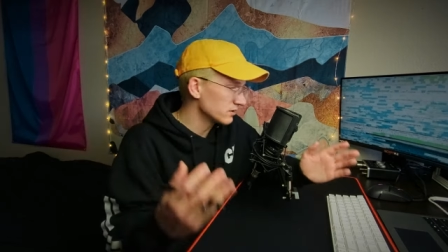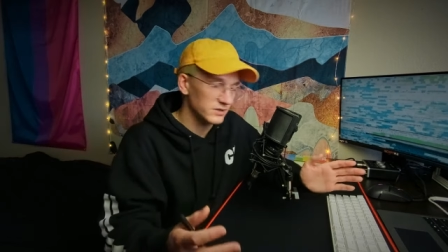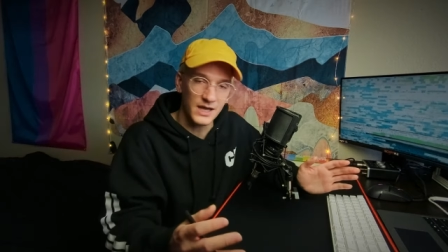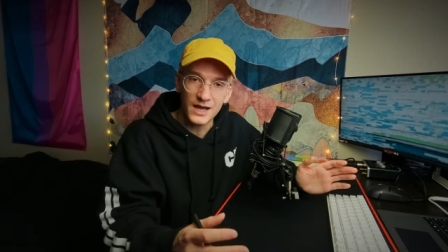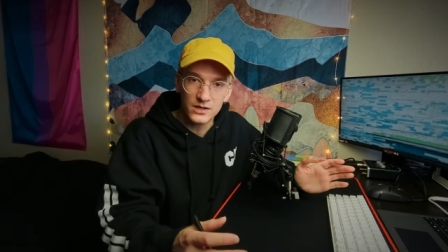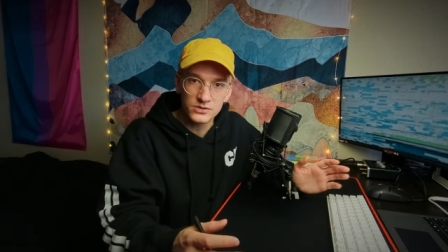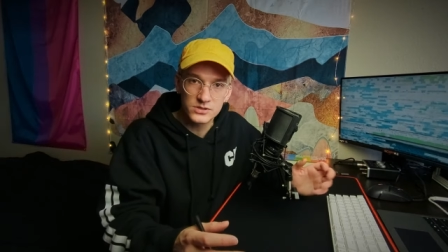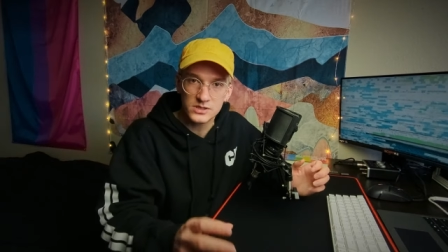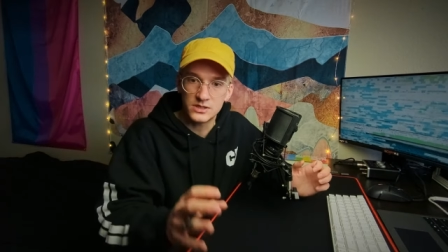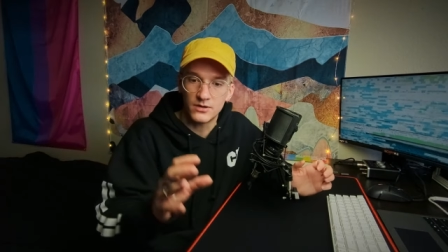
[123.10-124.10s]
here at the
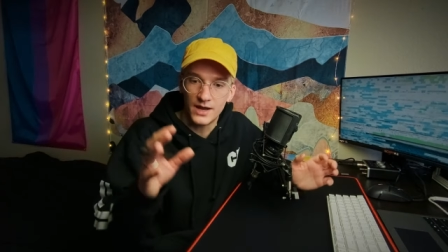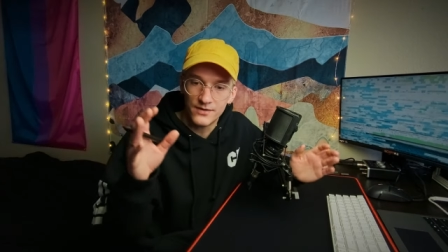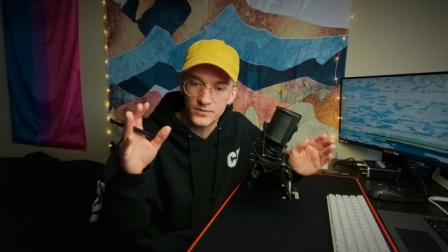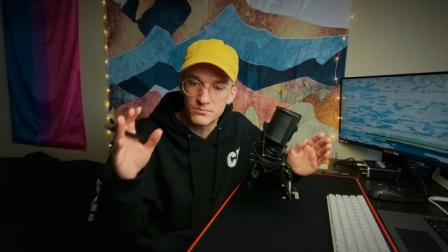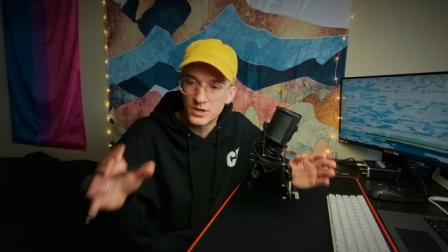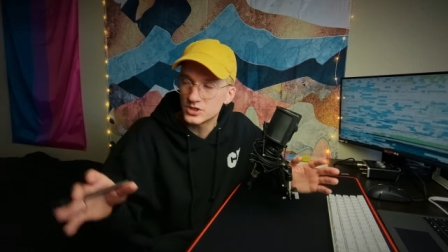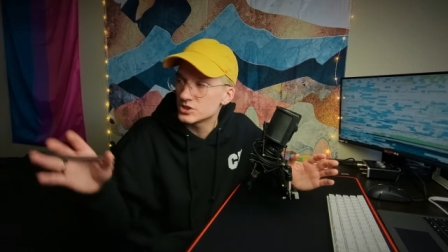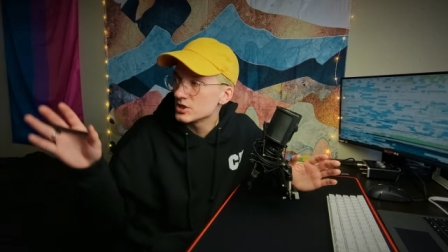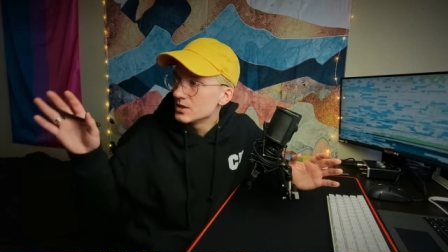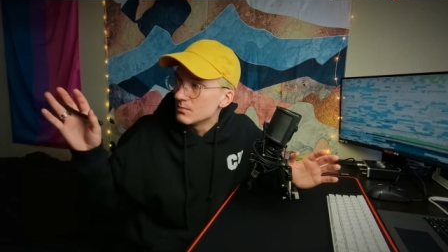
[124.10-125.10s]
house, you know, I have a much